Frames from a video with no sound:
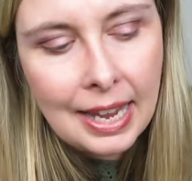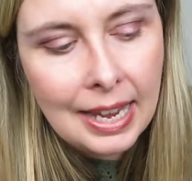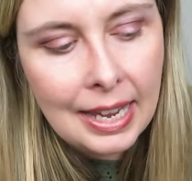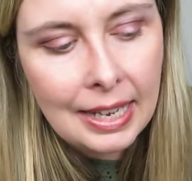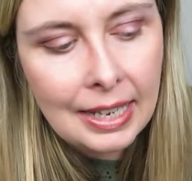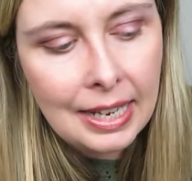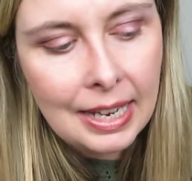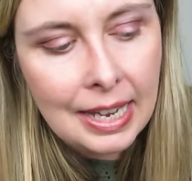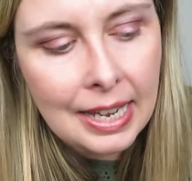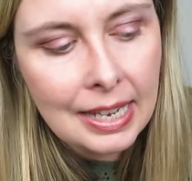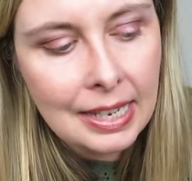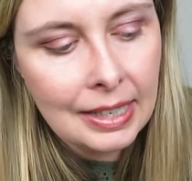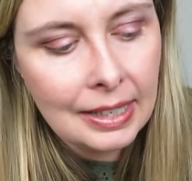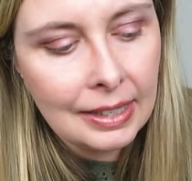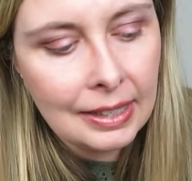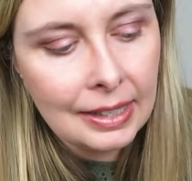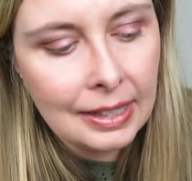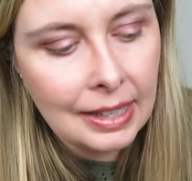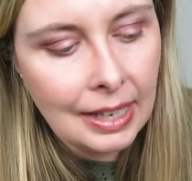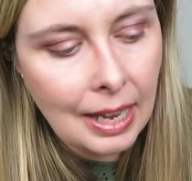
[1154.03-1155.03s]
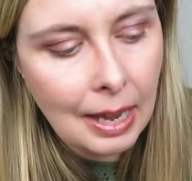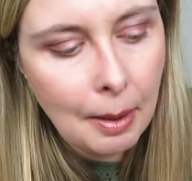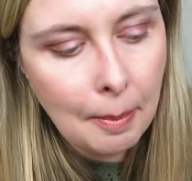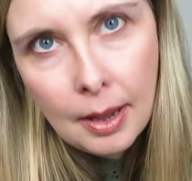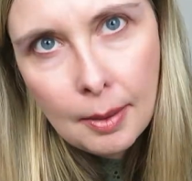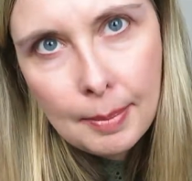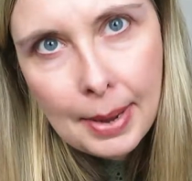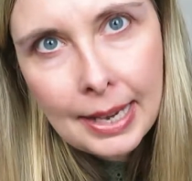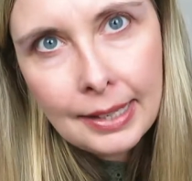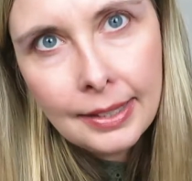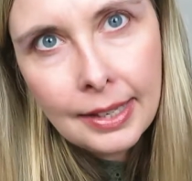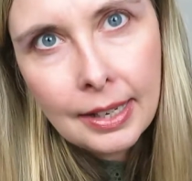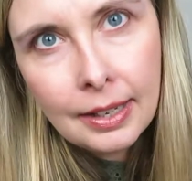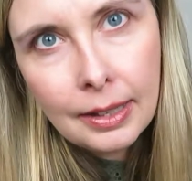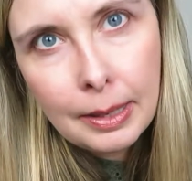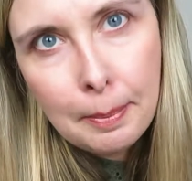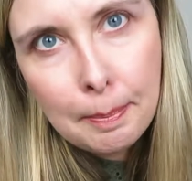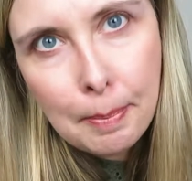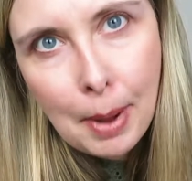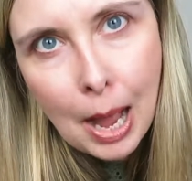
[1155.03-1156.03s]
It is
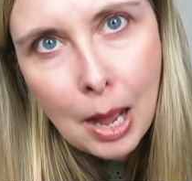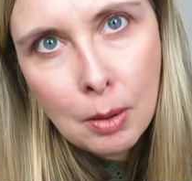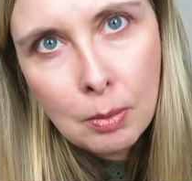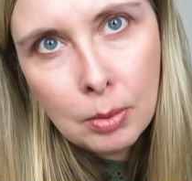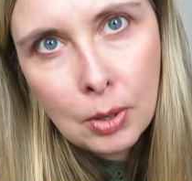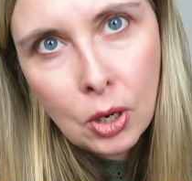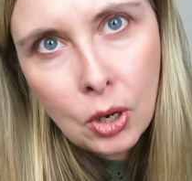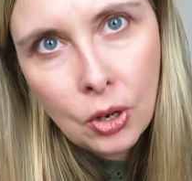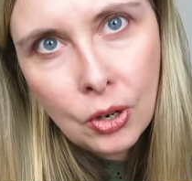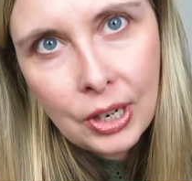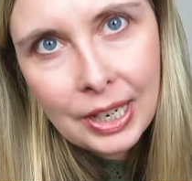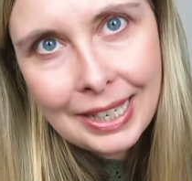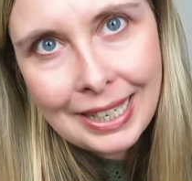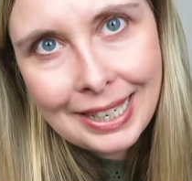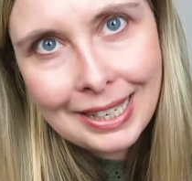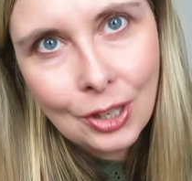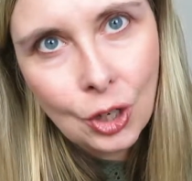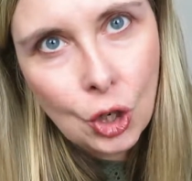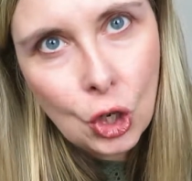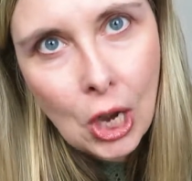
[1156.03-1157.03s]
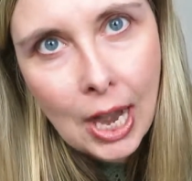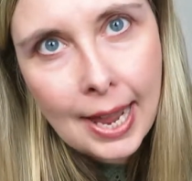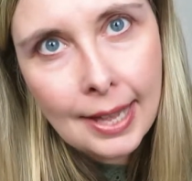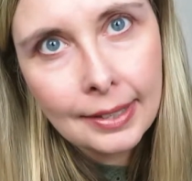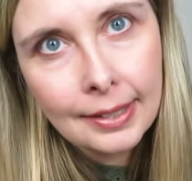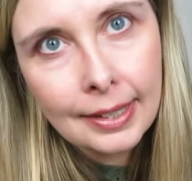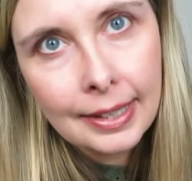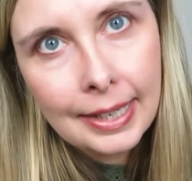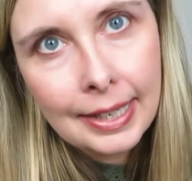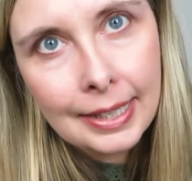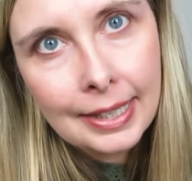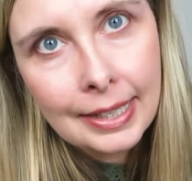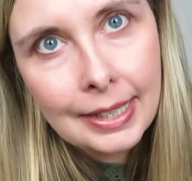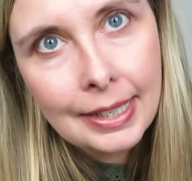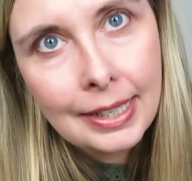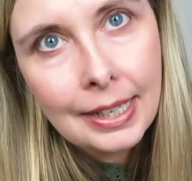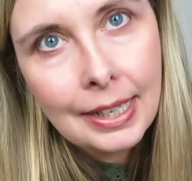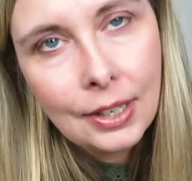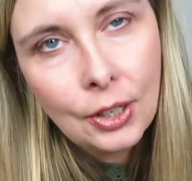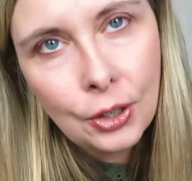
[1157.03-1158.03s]
basically, Baumkuchen is
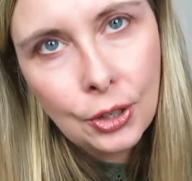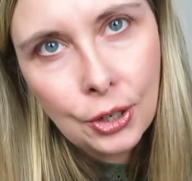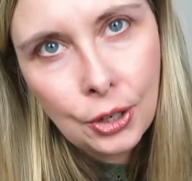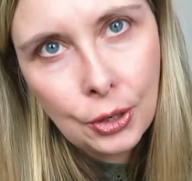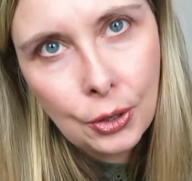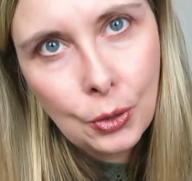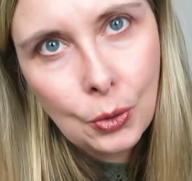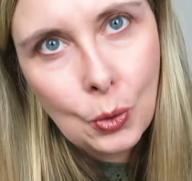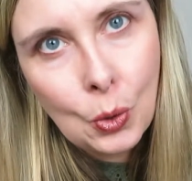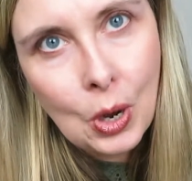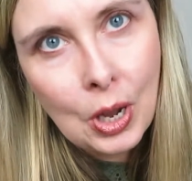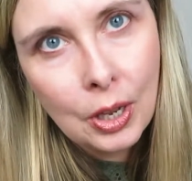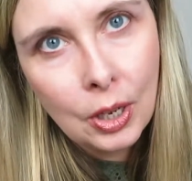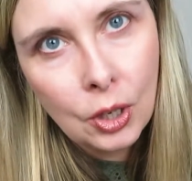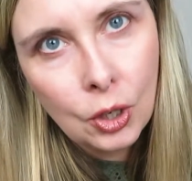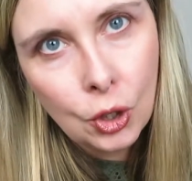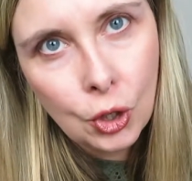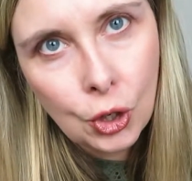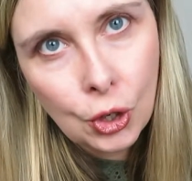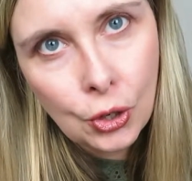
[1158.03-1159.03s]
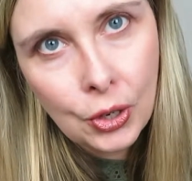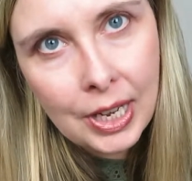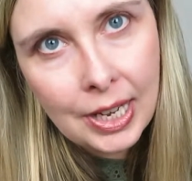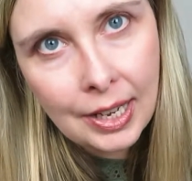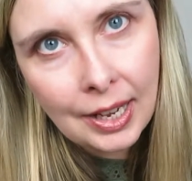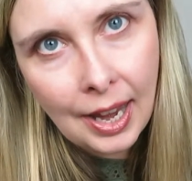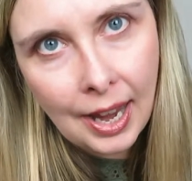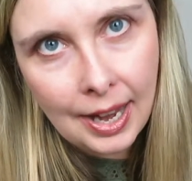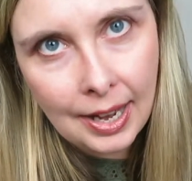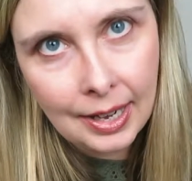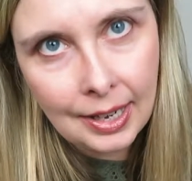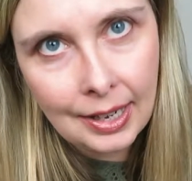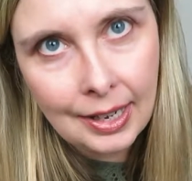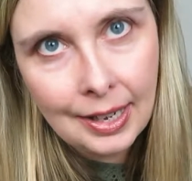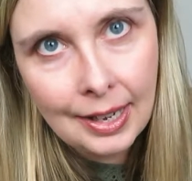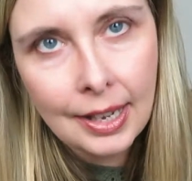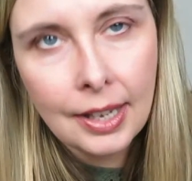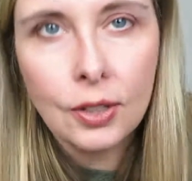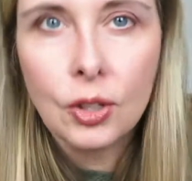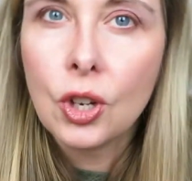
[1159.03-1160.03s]
translated to tree
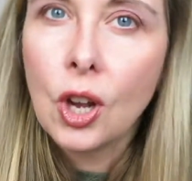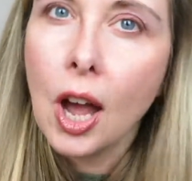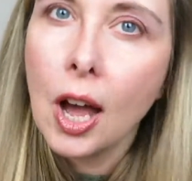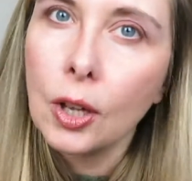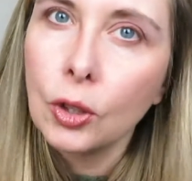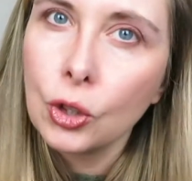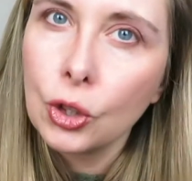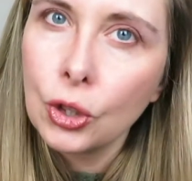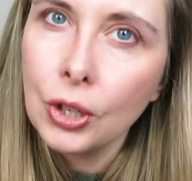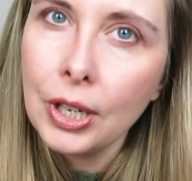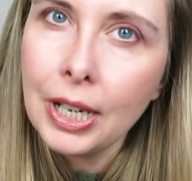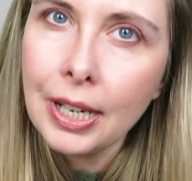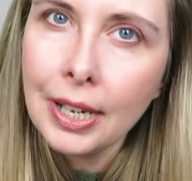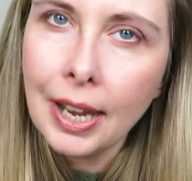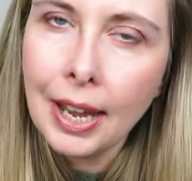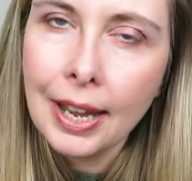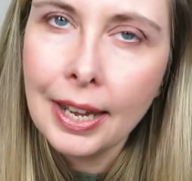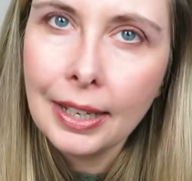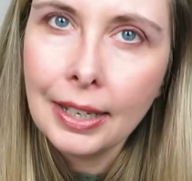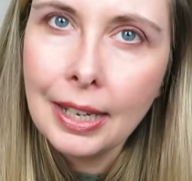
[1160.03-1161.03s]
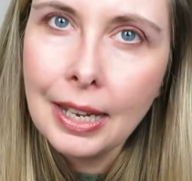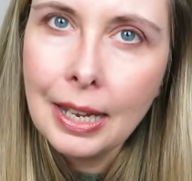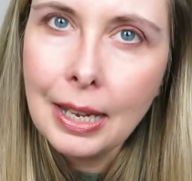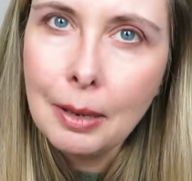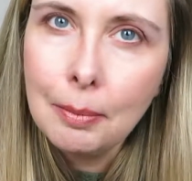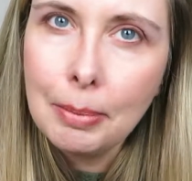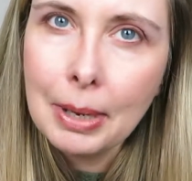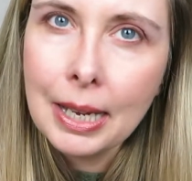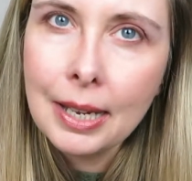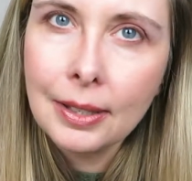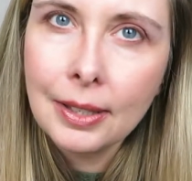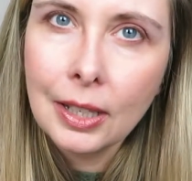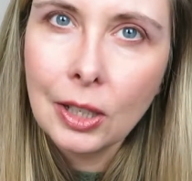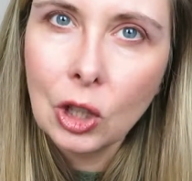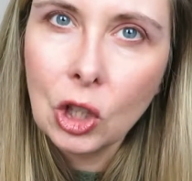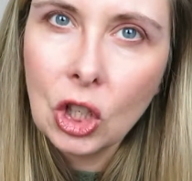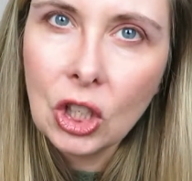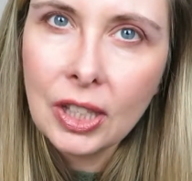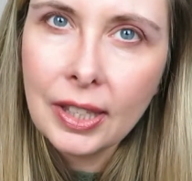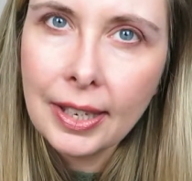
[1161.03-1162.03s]
cake. It's called tree cake because
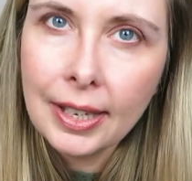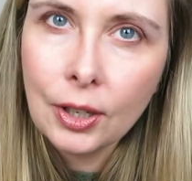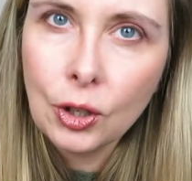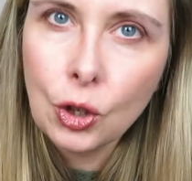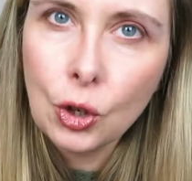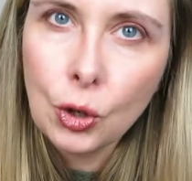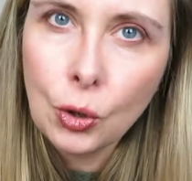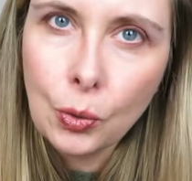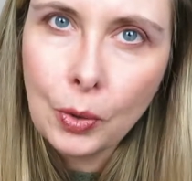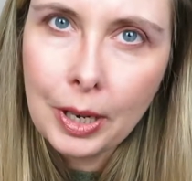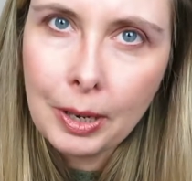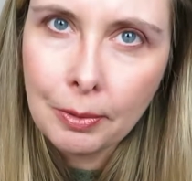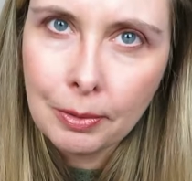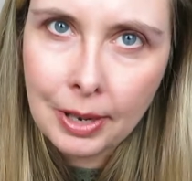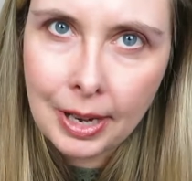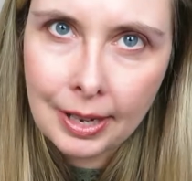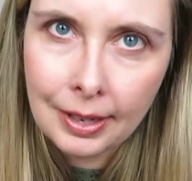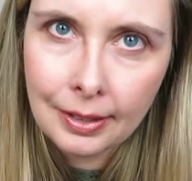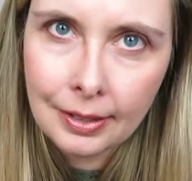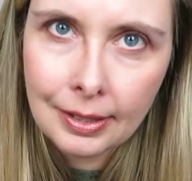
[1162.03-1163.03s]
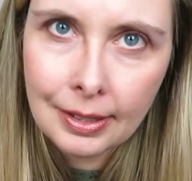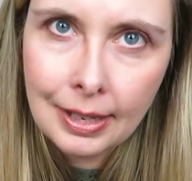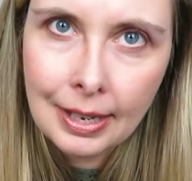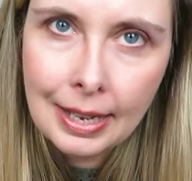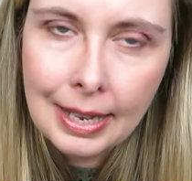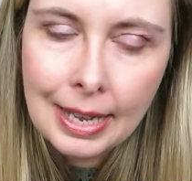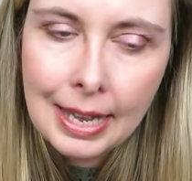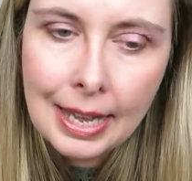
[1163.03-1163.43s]
it looks like tree rings.